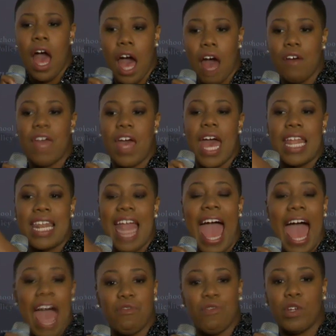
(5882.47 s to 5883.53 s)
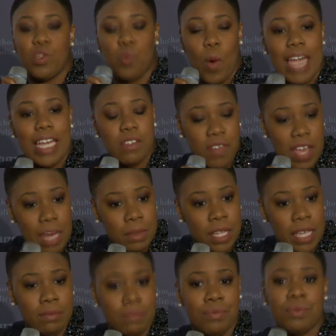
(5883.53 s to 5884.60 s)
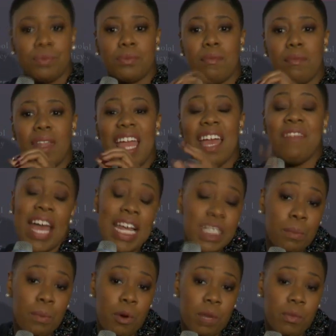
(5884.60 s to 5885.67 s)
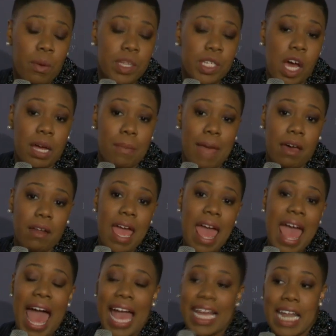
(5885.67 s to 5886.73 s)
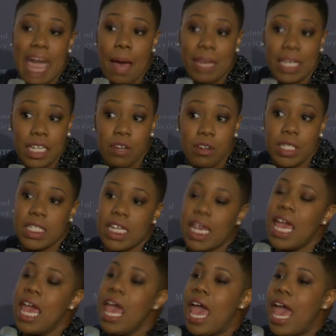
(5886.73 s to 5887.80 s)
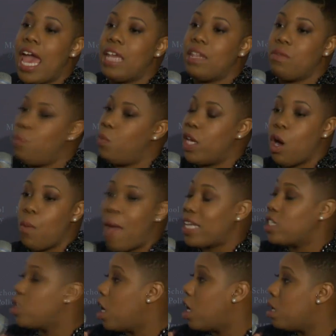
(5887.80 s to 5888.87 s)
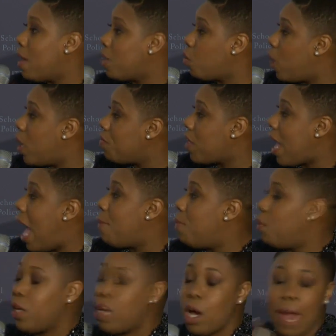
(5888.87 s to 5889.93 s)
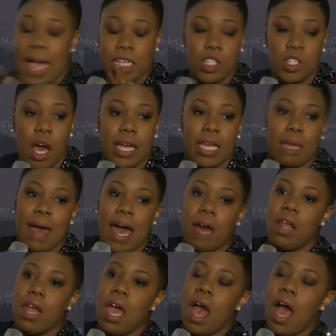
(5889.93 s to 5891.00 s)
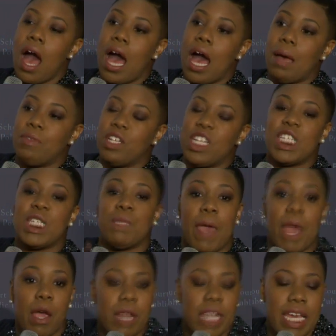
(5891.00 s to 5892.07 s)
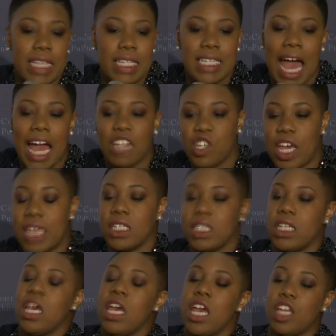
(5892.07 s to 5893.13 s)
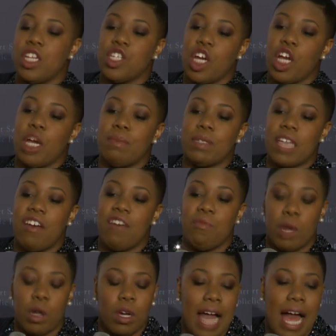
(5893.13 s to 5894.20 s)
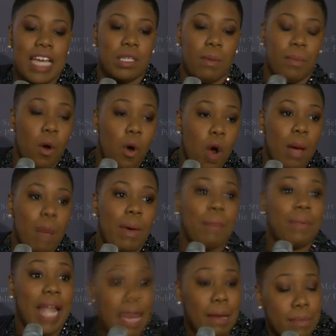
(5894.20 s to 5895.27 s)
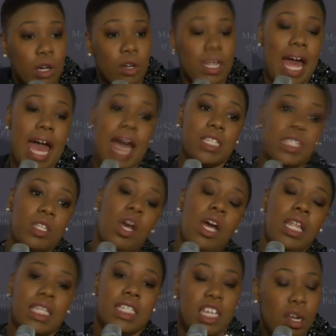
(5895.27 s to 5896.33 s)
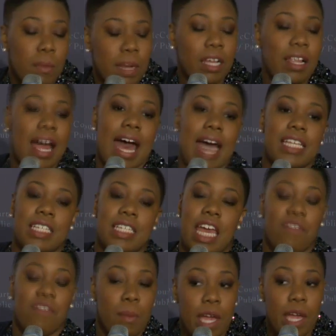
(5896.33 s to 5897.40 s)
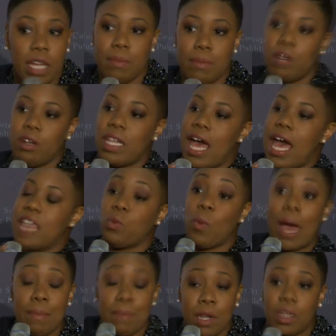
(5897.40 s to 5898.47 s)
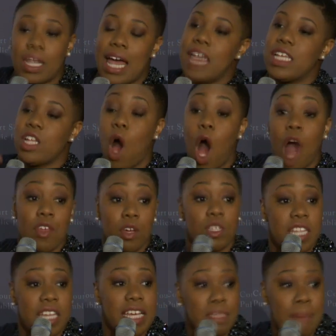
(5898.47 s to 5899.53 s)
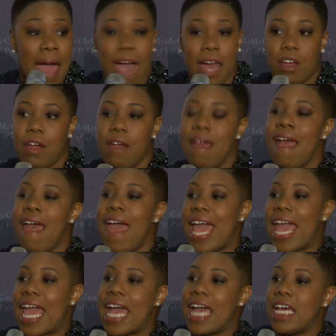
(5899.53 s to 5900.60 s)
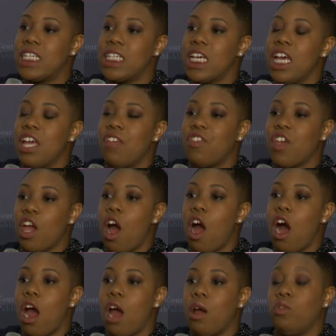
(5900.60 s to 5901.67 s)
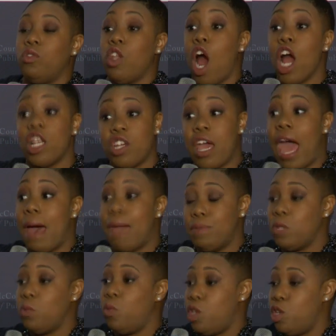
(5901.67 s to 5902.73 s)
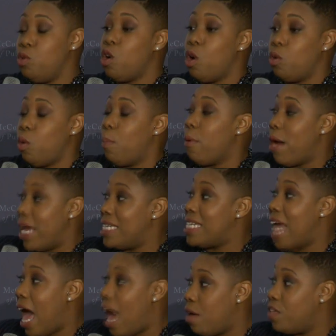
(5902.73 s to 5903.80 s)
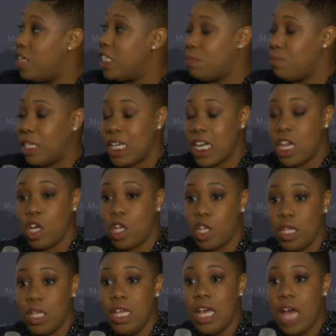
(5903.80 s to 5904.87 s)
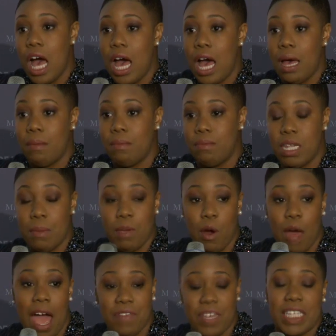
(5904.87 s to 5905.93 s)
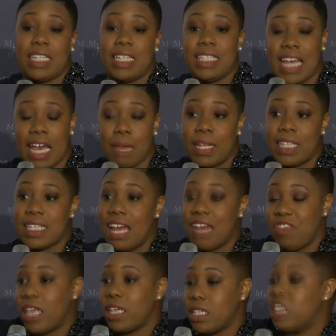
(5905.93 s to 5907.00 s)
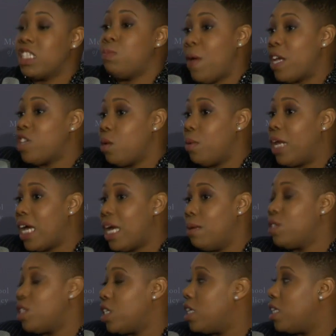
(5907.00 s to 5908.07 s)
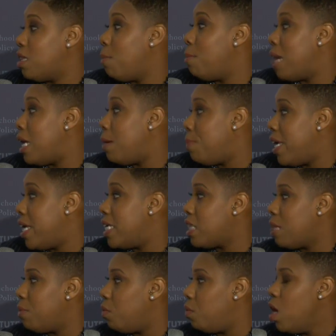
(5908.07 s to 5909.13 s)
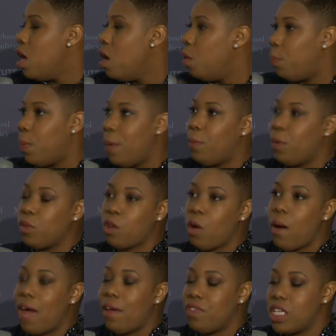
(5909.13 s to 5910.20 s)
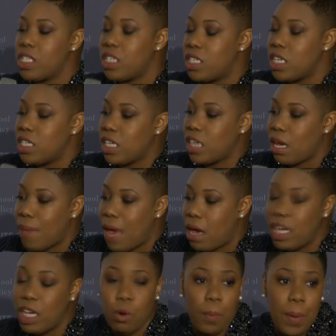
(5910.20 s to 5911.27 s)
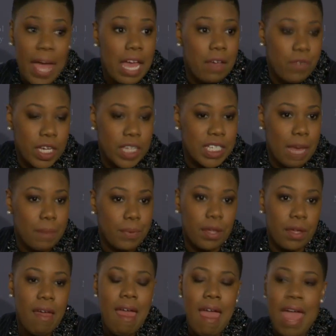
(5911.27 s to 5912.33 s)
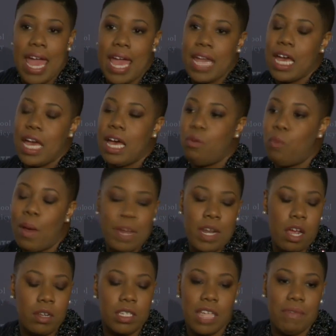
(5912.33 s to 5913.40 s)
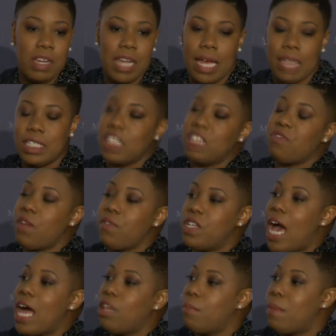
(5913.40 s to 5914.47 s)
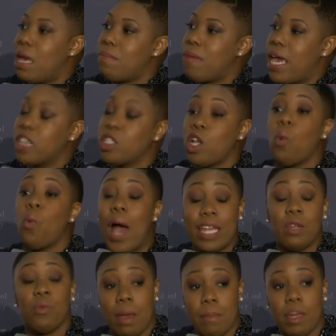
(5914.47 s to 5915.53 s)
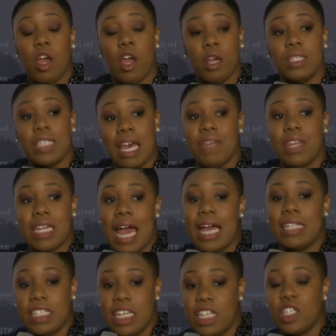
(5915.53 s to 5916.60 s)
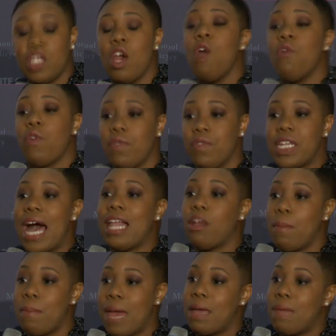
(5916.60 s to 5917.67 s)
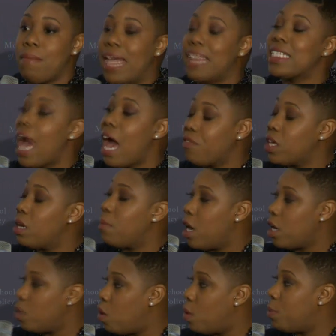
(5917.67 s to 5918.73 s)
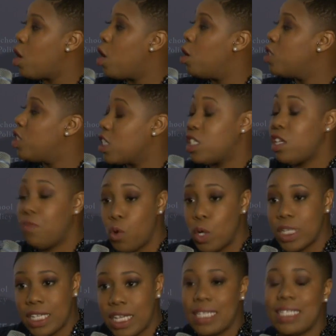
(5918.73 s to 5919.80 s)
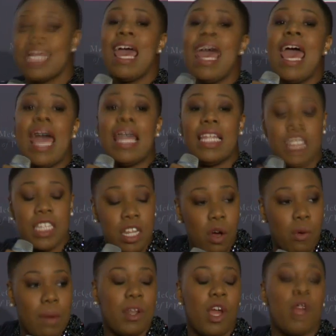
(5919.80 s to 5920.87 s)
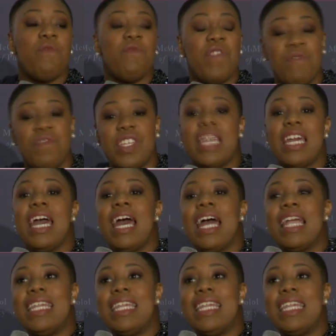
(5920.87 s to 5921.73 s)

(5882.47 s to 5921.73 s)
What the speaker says: of an average white family. And that's important when we talk about economic literacy. And we go back to talking about the wealth gap, and we go back to talking about the disparities, not just in terms of middle class and poor, but black middle class, Latino middle class, Native American middle class, white middle class. All those things matter. And there are large gaps when you go to break down these millennial demographics and segments. I think especially when it comes to the money piece. I mean, people throw out the statistic about equal pay, for example, and women earn 79 cents for every dollar a man makes. No, white women earn 79 cents for every dollar a man makes. African American women earn 64 cents, and Latino women earn 59